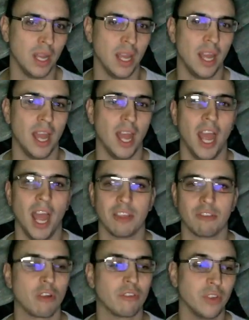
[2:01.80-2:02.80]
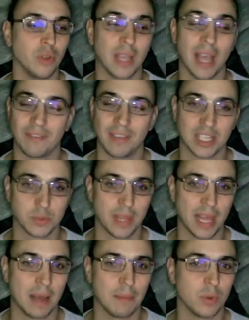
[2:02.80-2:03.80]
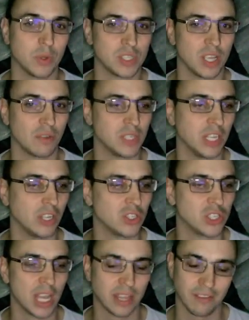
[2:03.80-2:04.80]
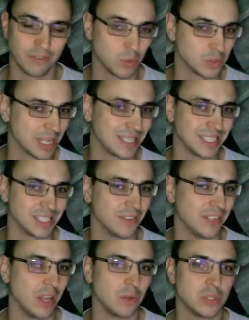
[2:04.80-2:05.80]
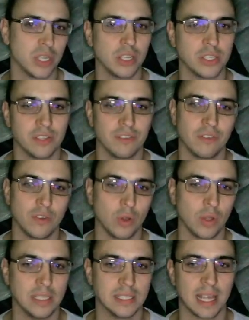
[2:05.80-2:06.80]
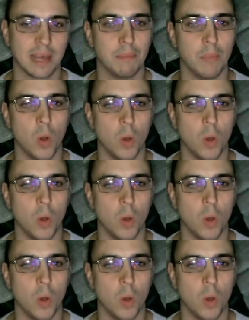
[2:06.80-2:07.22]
There are a few caveats with that, but obviously you could check the full settings video to look into that more.